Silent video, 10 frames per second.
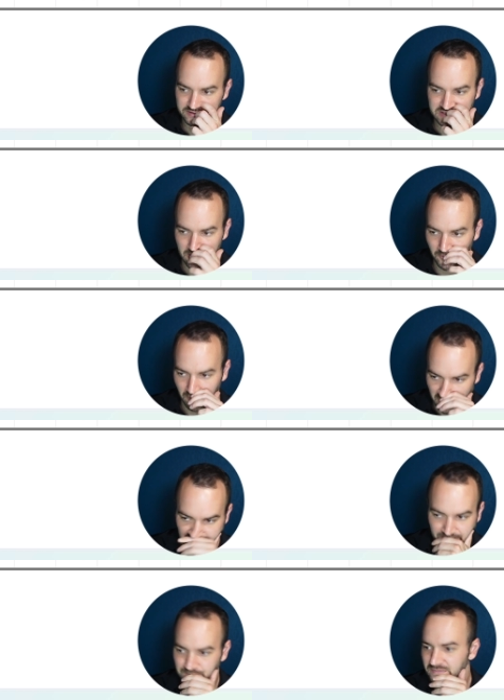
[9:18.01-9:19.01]
So,
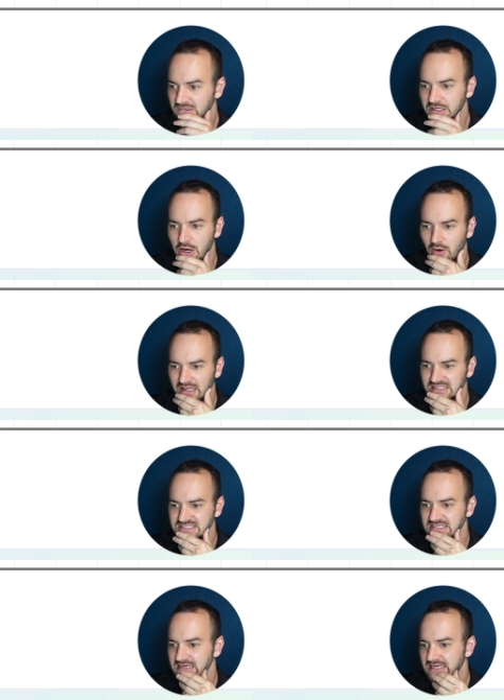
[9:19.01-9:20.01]
you know,
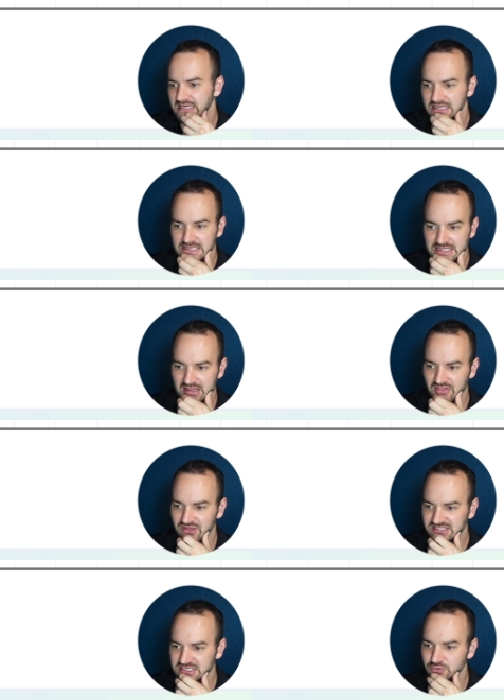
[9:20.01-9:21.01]
it's it,
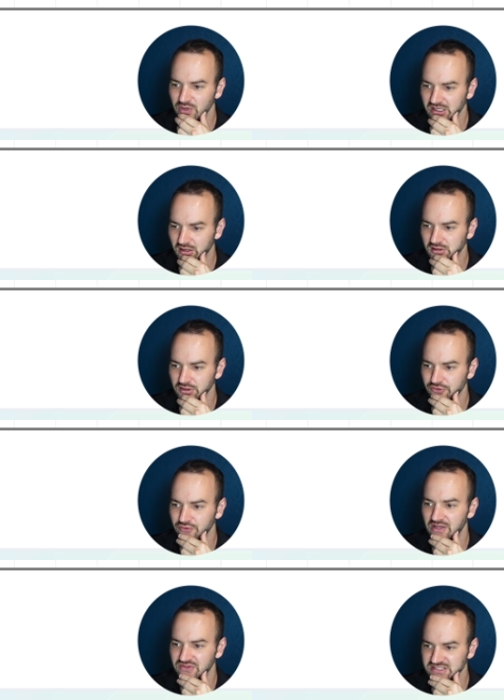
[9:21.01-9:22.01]
this is winning on click through rate.